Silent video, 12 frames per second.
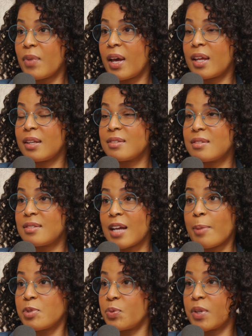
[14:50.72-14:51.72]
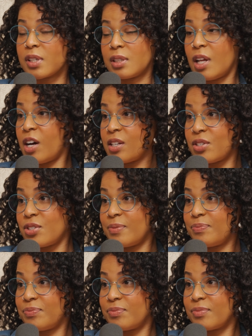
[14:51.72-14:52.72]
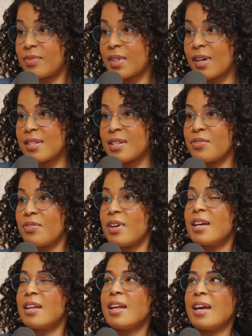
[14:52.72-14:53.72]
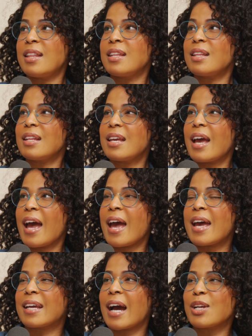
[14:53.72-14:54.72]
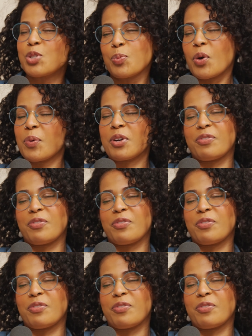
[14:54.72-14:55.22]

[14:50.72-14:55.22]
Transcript: and stopped doing collage because it got to a point where